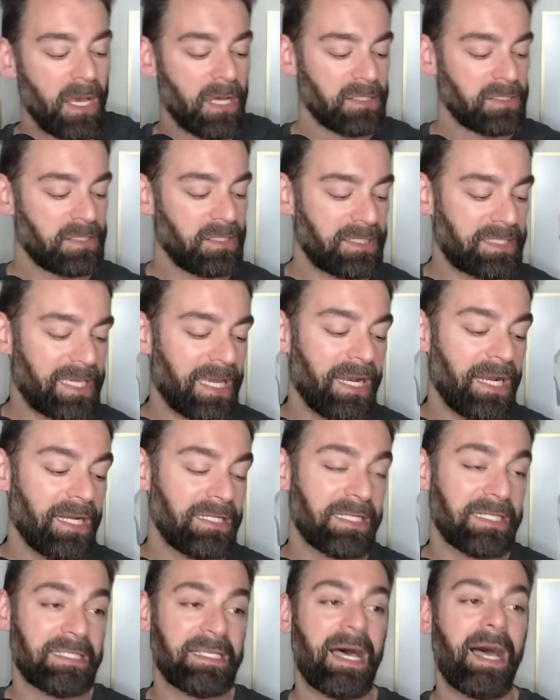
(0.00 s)
So let's get
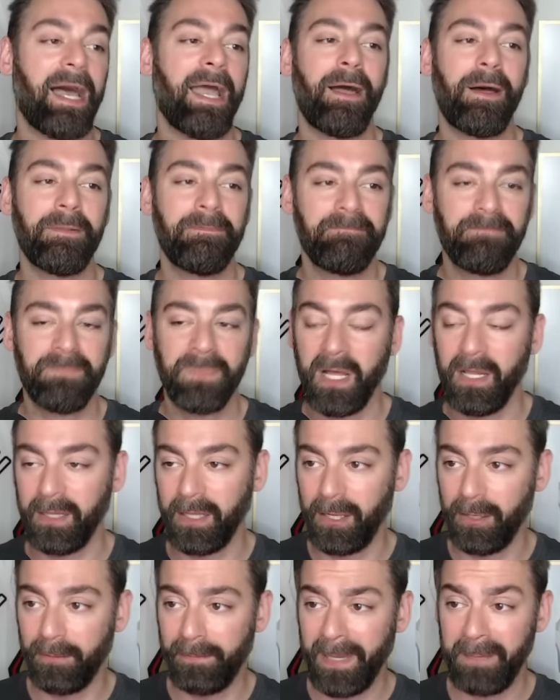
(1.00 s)
into Zion a
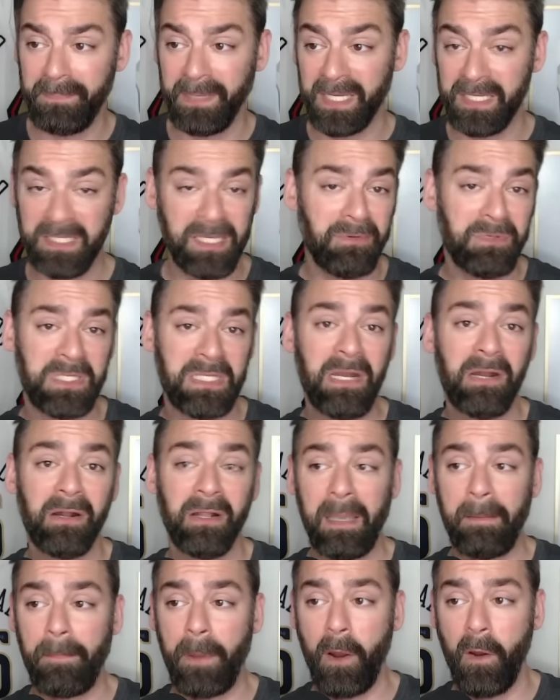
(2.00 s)
little bit because he was
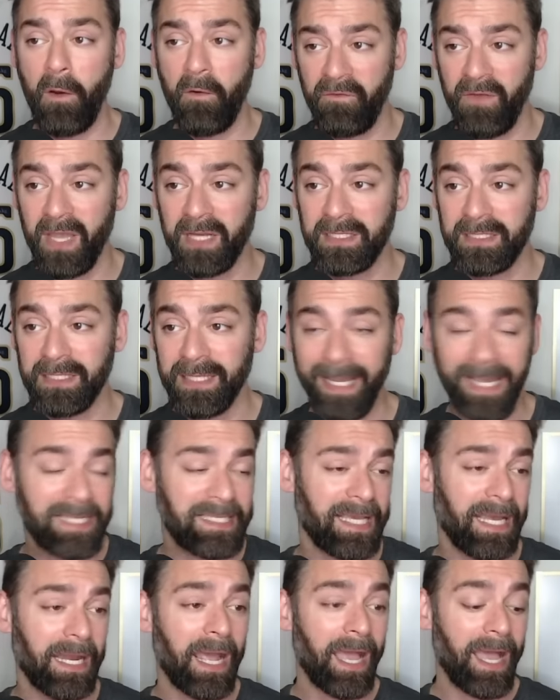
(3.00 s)
nearly perfect. Like I
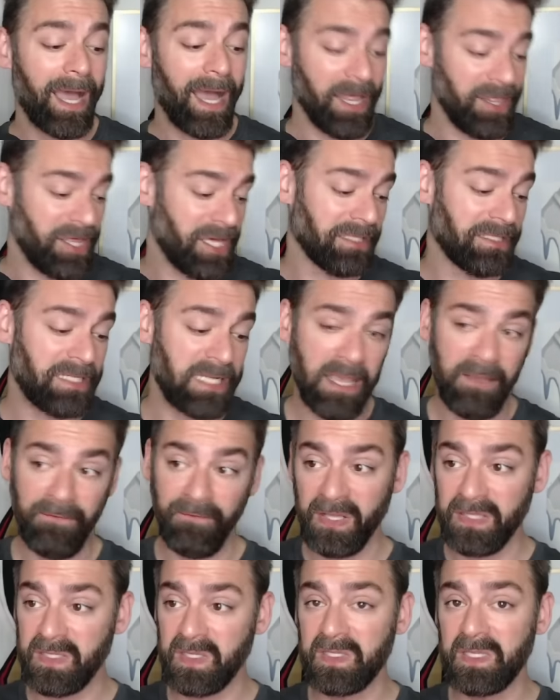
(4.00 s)
said, I think
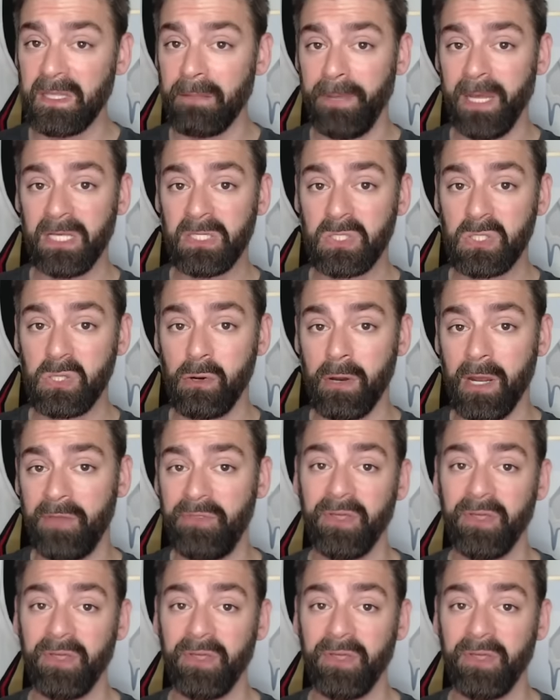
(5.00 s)
defense is the big story.